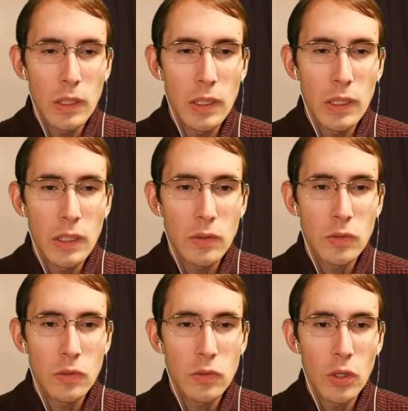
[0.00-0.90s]

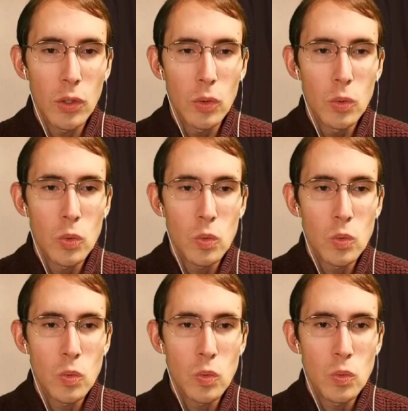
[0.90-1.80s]
Like so?
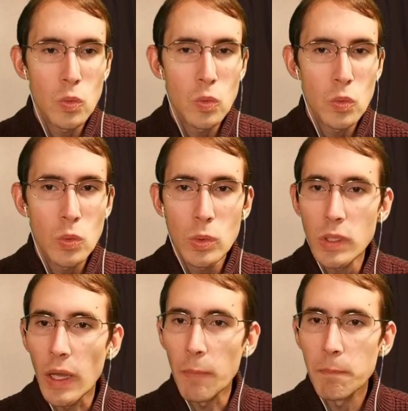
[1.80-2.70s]

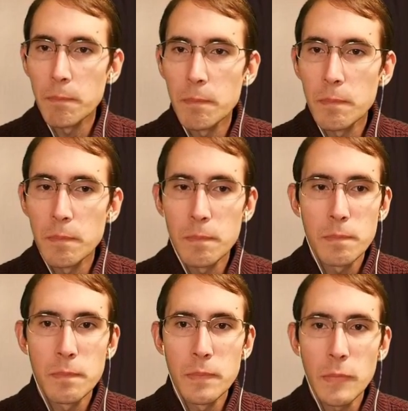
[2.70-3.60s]
Yeah.
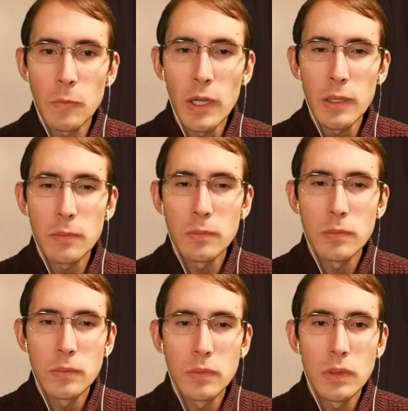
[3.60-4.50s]
Right?
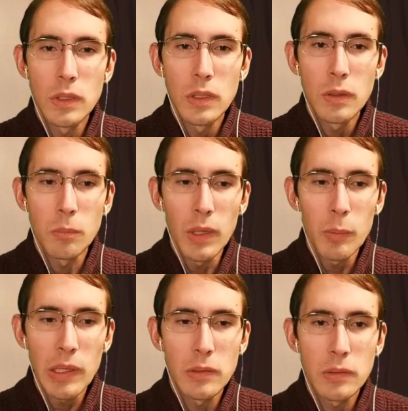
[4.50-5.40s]

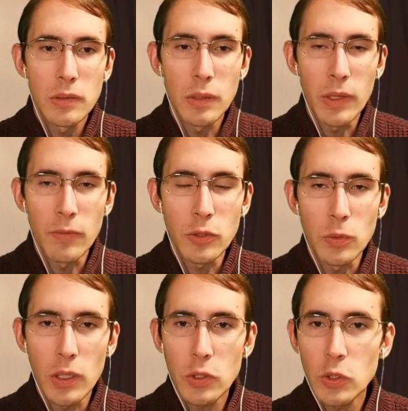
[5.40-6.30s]
Maybe. Then we have
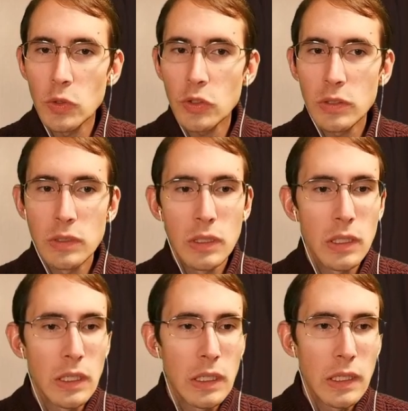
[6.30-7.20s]
two archers.
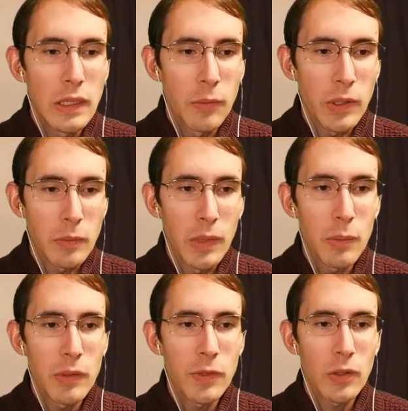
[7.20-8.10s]
Then we can
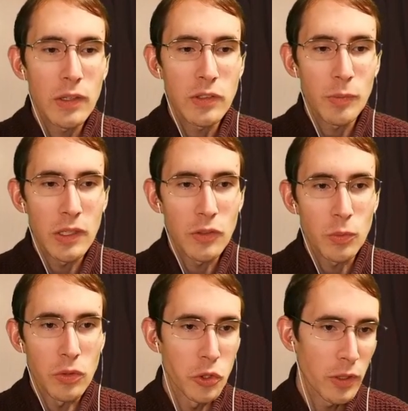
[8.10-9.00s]
maybe figure out something
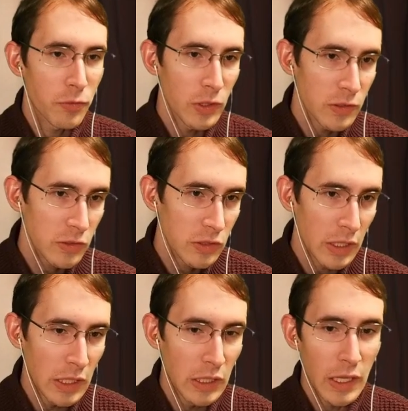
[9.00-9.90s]
else with
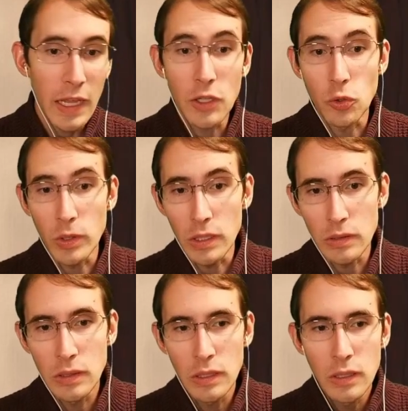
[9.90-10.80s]
Joffredus and
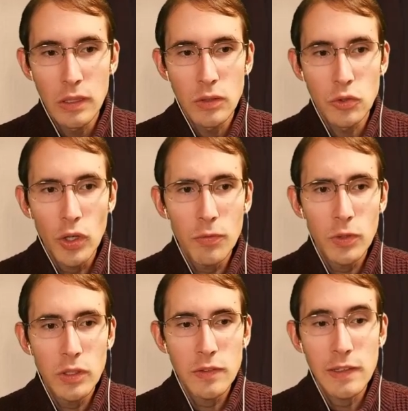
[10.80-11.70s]
Hadrian.
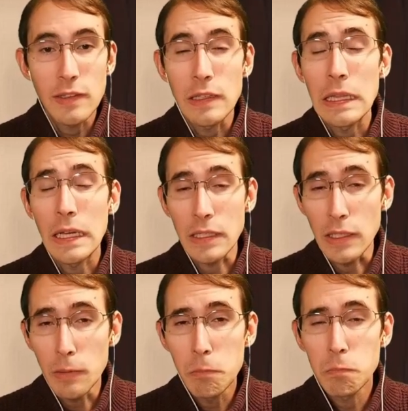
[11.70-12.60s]
Joffredus is
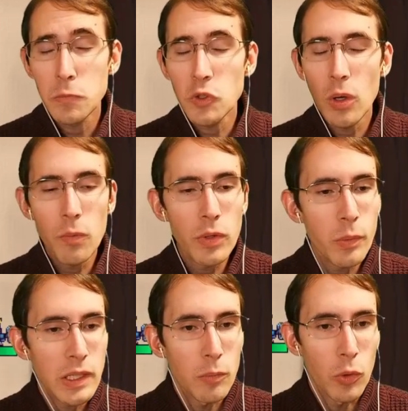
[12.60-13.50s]
lucky, so
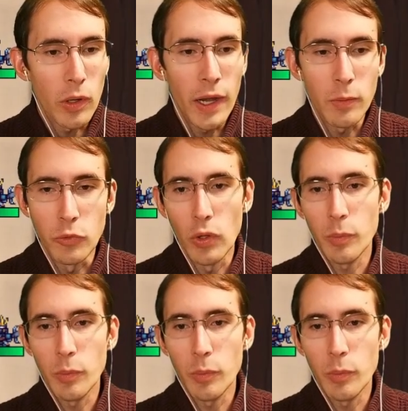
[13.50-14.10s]
hopefully we get more item